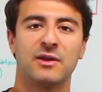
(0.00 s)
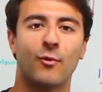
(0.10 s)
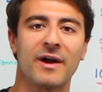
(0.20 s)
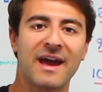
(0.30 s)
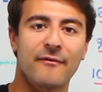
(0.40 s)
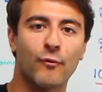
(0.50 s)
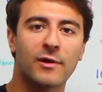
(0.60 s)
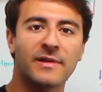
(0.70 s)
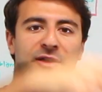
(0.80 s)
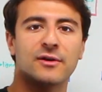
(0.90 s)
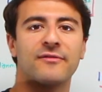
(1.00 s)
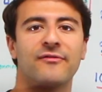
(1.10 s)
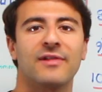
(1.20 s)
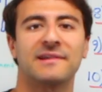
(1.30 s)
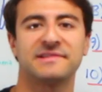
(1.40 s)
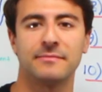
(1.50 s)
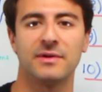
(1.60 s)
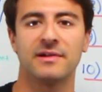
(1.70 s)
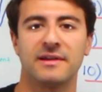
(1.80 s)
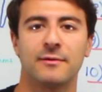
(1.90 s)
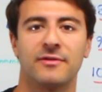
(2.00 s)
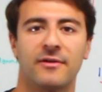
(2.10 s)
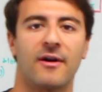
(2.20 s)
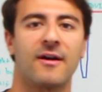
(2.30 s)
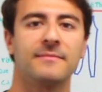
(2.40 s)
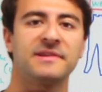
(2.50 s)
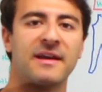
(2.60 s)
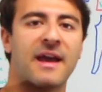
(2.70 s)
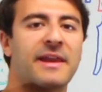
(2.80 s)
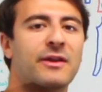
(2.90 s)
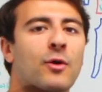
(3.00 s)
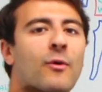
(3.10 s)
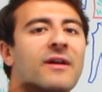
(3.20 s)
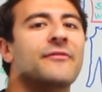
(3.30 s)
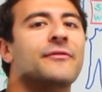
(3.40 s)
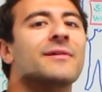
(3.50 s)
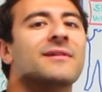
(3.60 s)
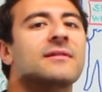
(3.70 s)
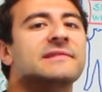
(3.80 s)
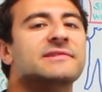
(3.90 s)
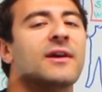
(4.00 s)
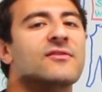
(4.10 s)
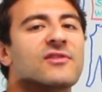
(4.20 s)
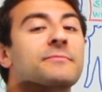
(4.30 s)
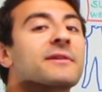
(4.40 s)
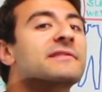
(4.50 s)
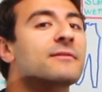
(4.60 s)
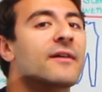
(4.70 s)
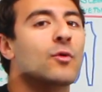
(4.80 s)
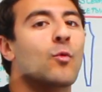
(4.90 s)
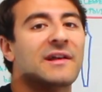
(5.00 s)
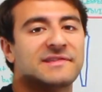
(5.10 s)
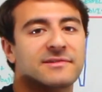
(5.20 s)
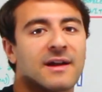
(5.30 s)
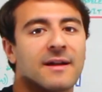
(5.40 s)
you want to have really good flexibility with your arms and you don't want to feel constrained. Just because you have the wetsuit